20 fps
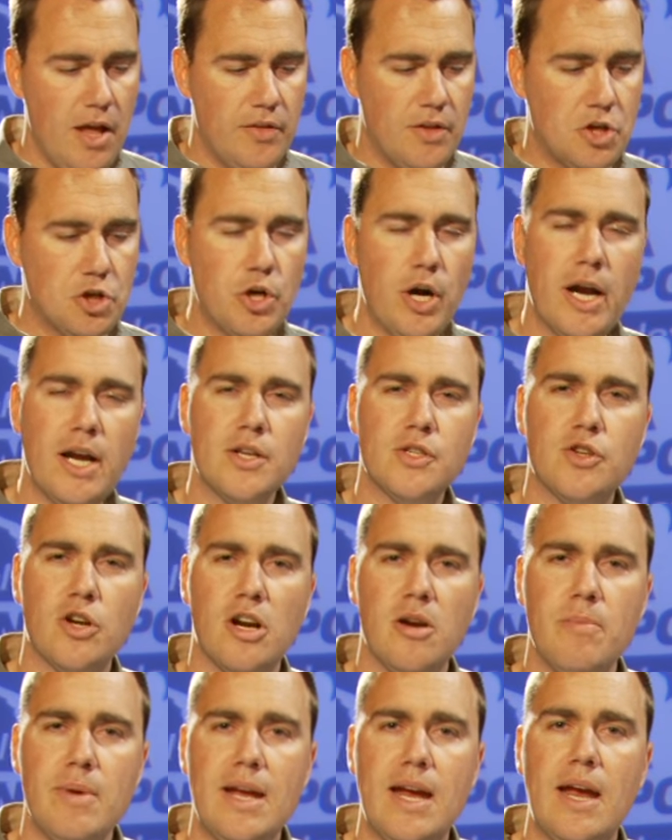The trick is
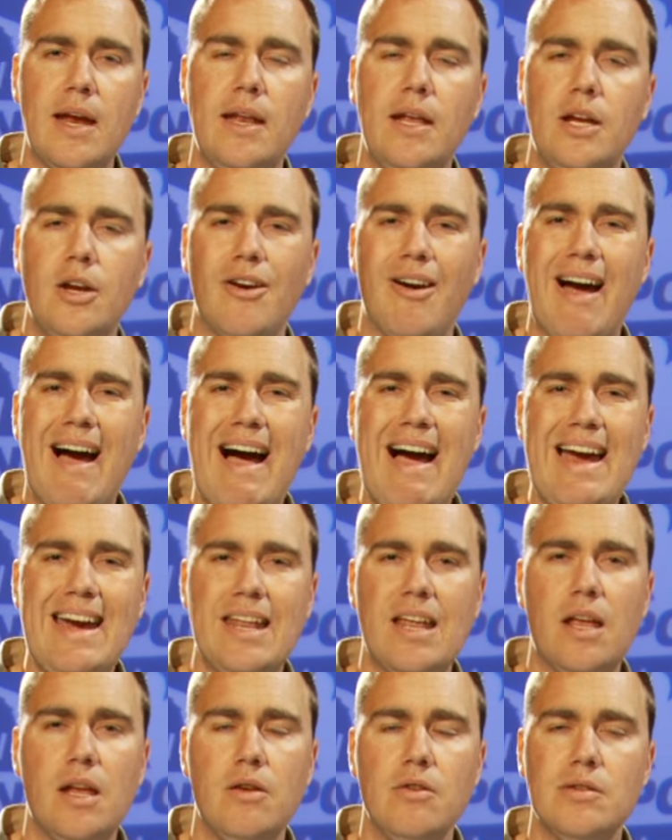going to be getting your eye
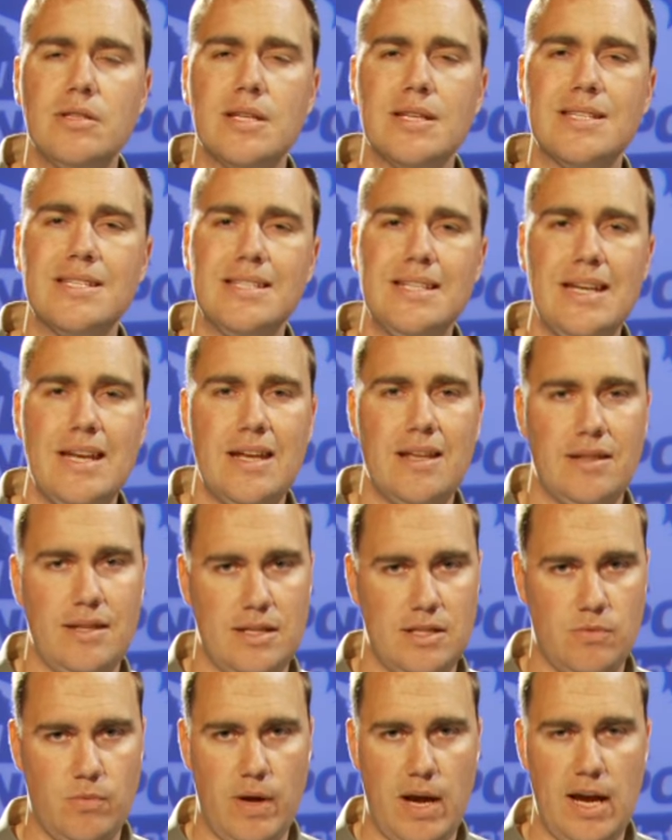to get used to seeing
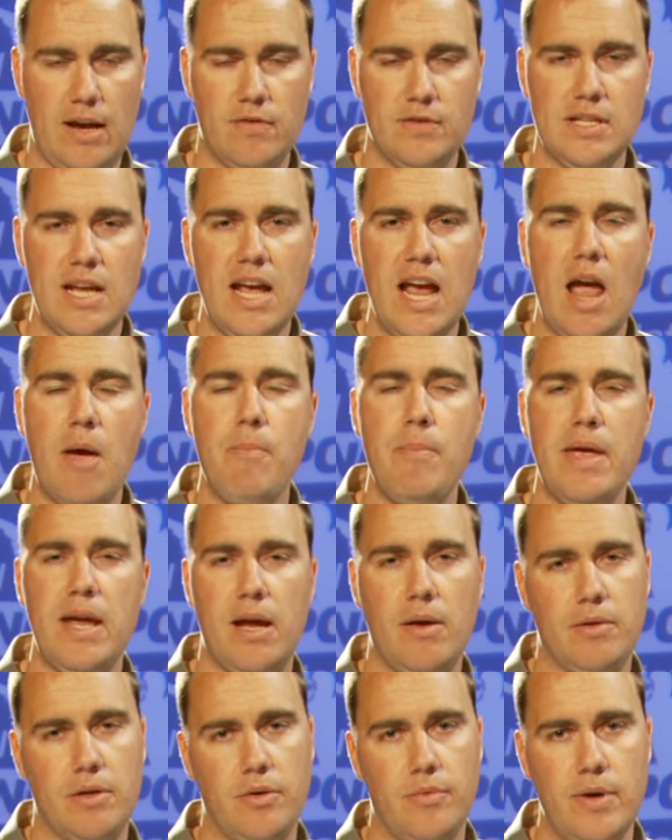these waves and
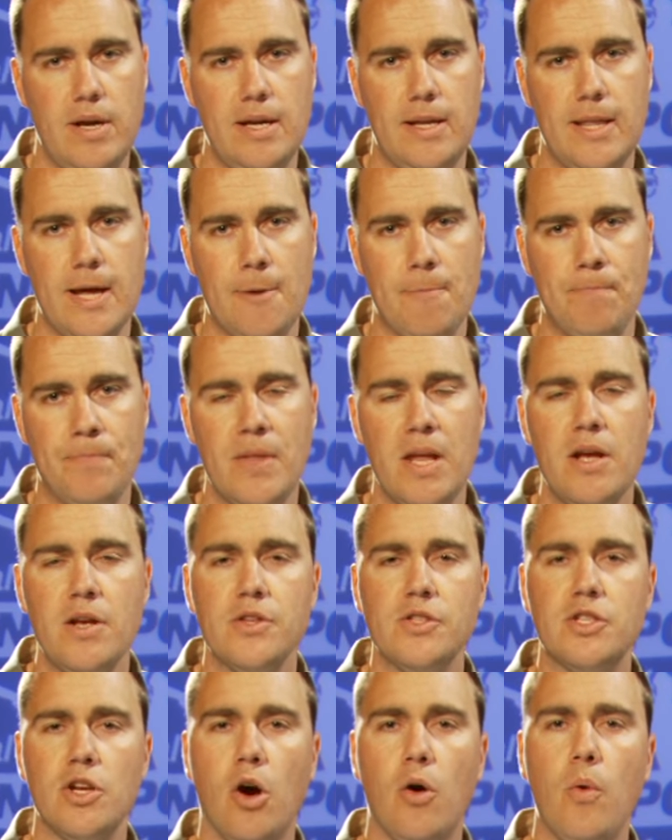being able to read them.
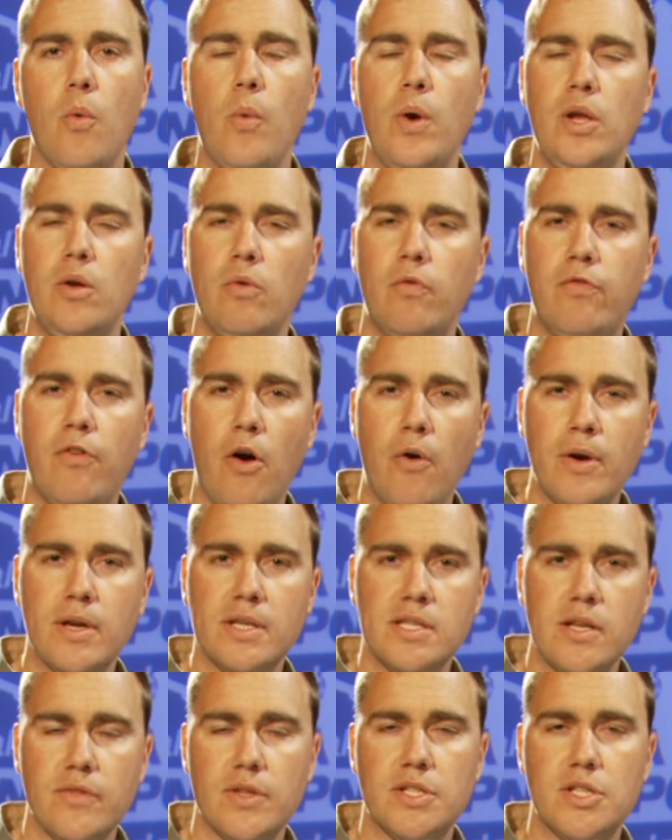So when you
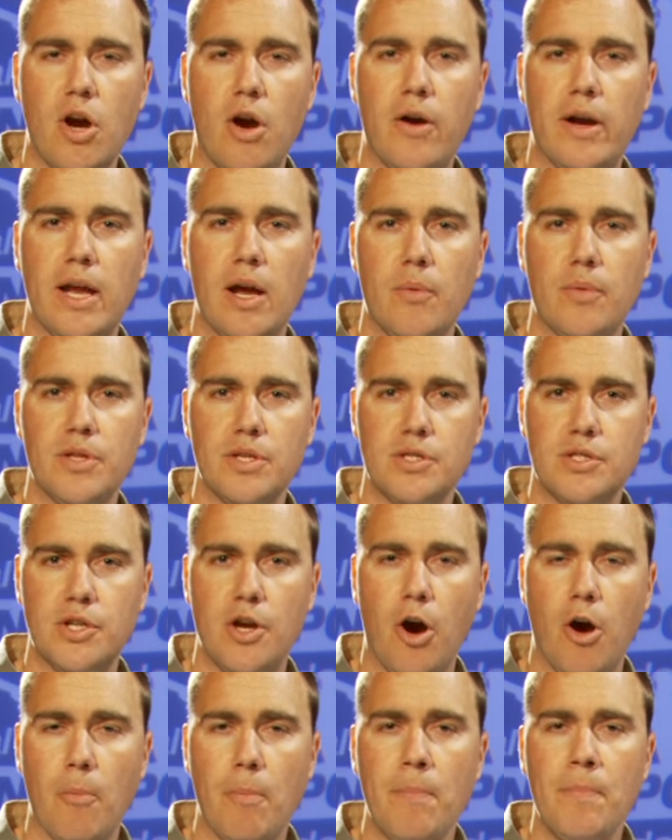focus on the target with a
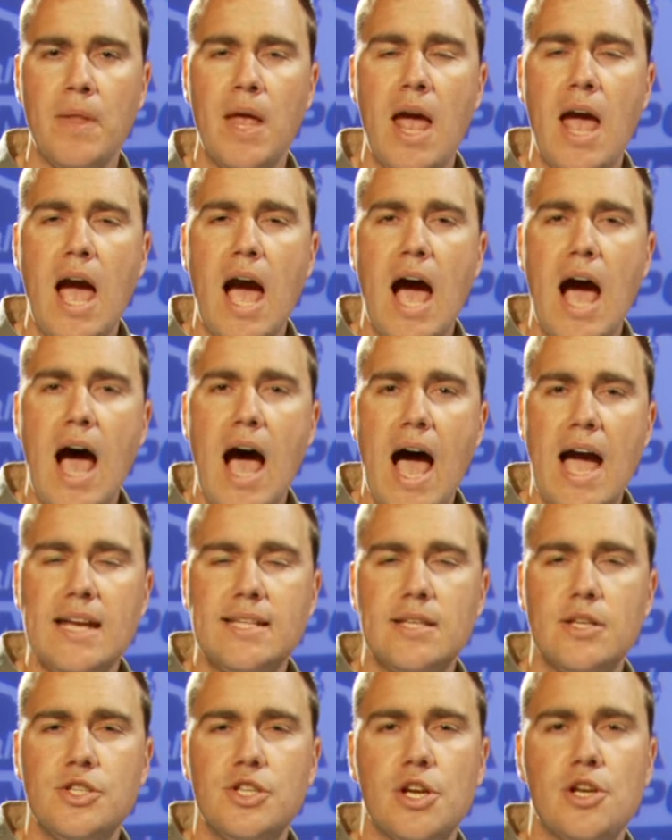scope, I
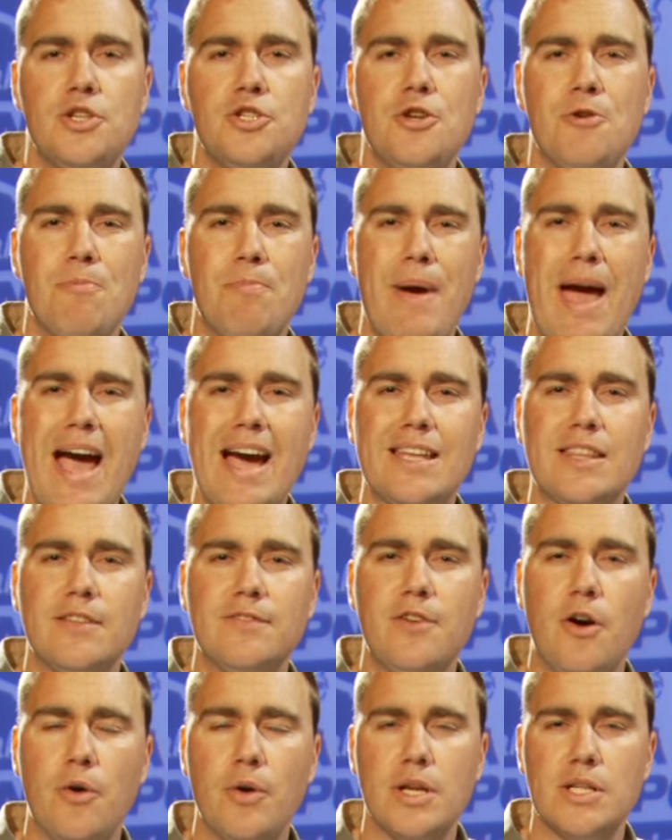suggest you back the
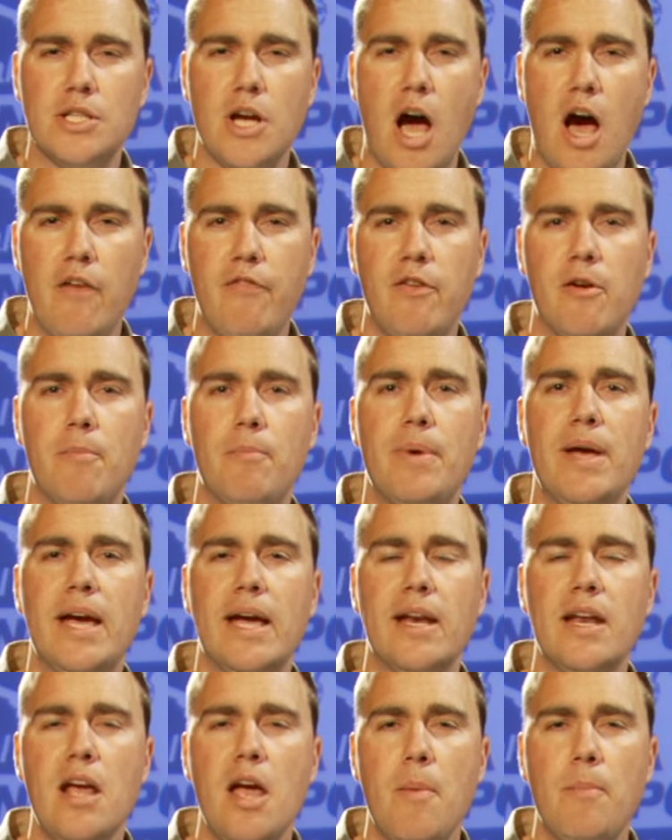focus off a
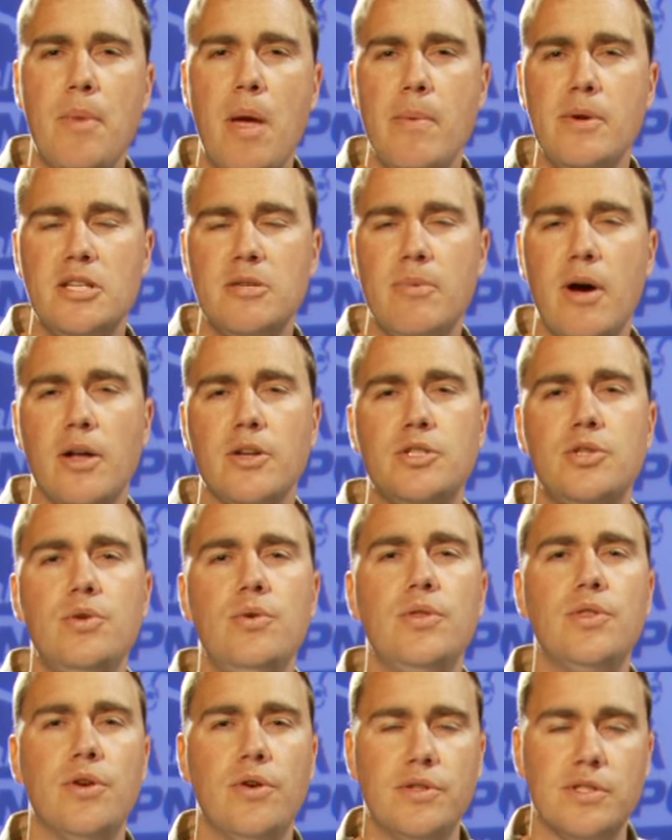bit, maybe to about
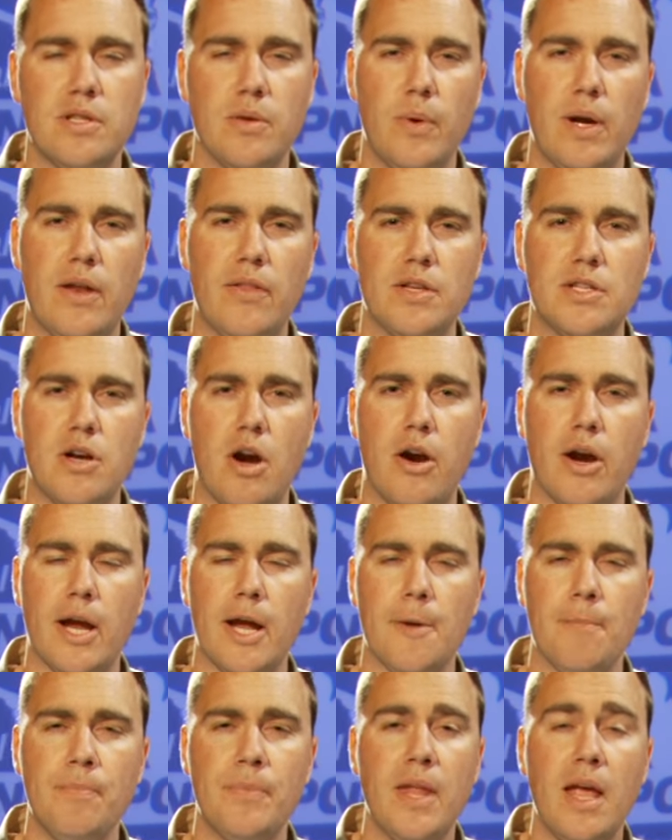2/3 of the way to the
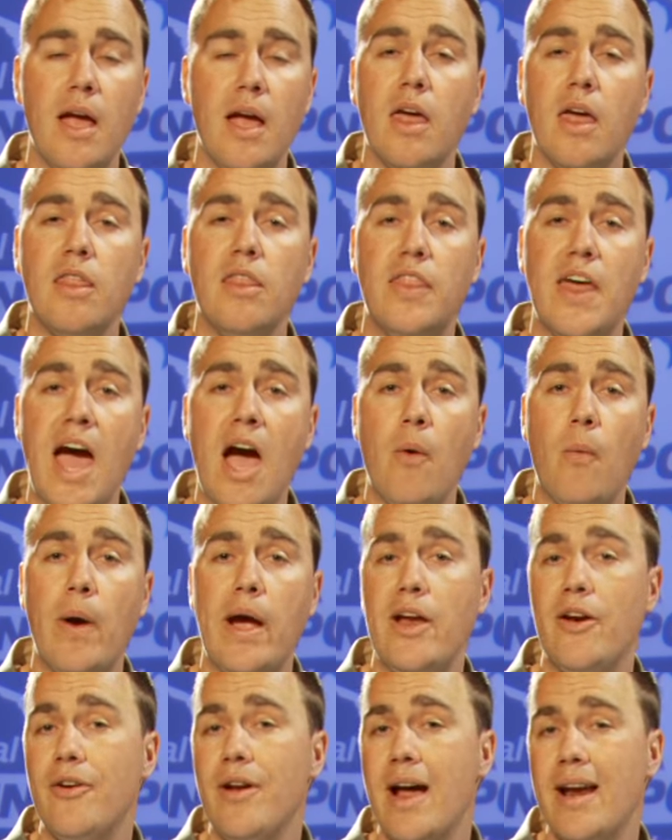target. That
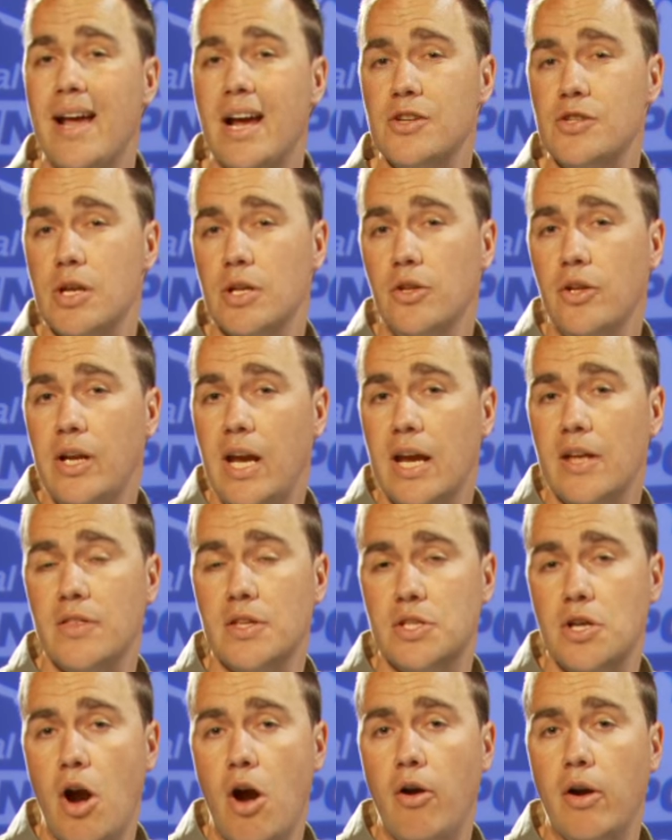way, you're not actually looking at
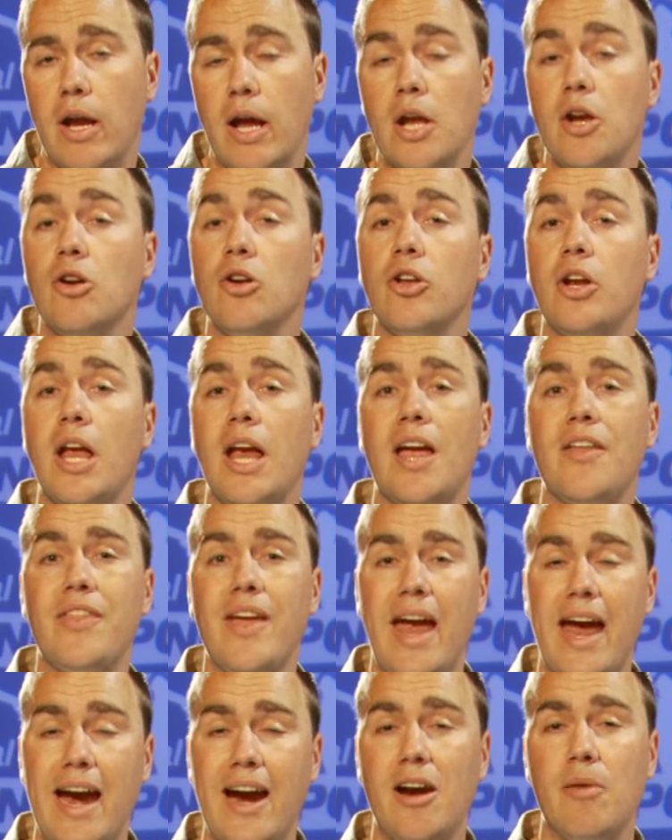the target, you're looking at
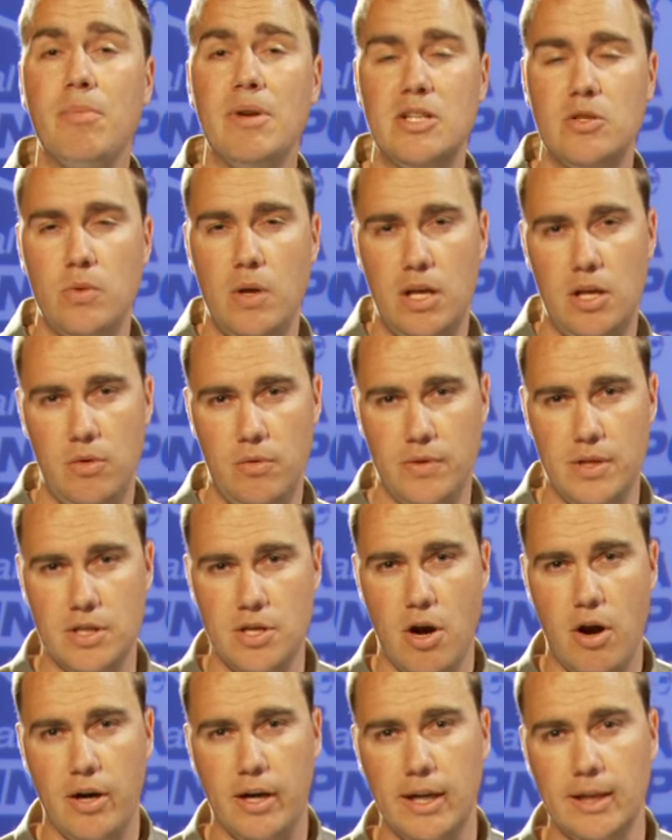the air between you and the
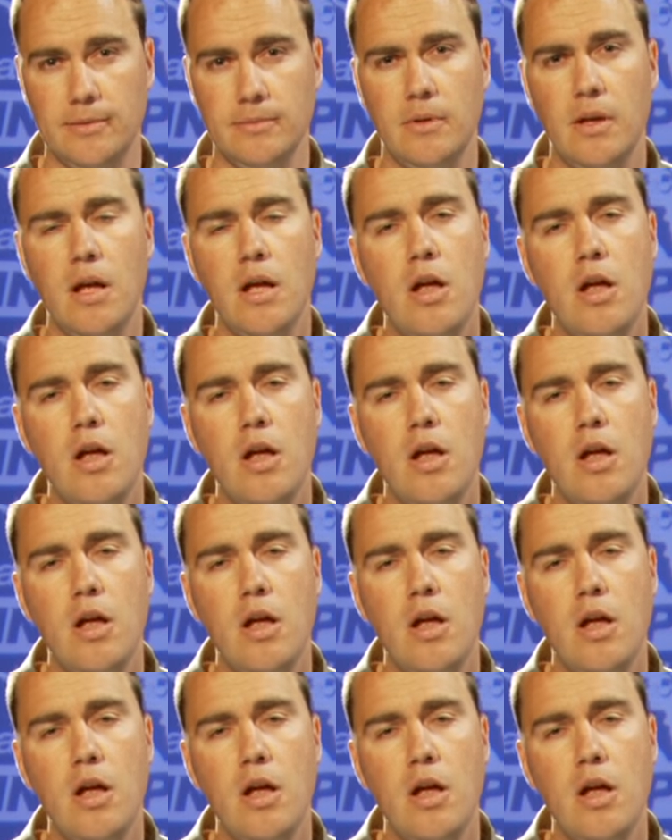target.